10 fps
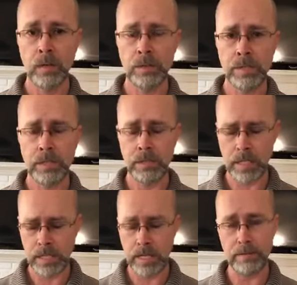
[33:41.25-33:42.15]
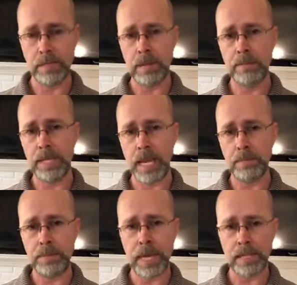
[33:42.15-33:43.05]
Seeing that they, they, they
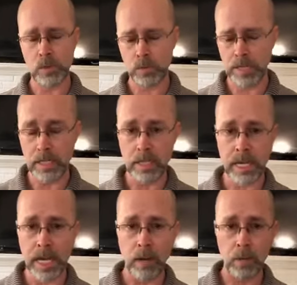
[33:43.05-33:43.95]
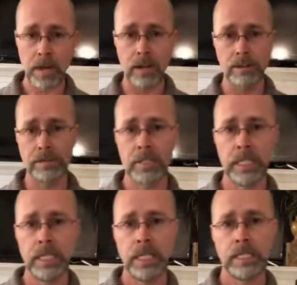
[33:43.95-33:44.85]
had pits where they dug out wells.
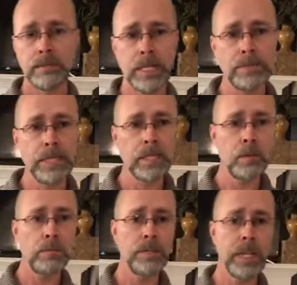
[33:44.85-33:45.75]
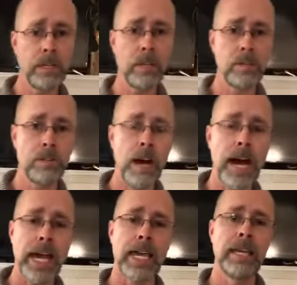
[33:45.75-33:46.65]
Sometimes they'd go, they'd go
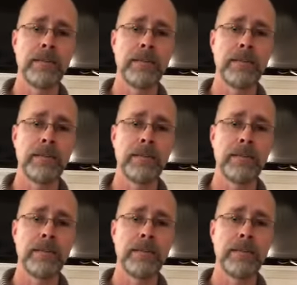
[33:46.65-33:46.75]
dry.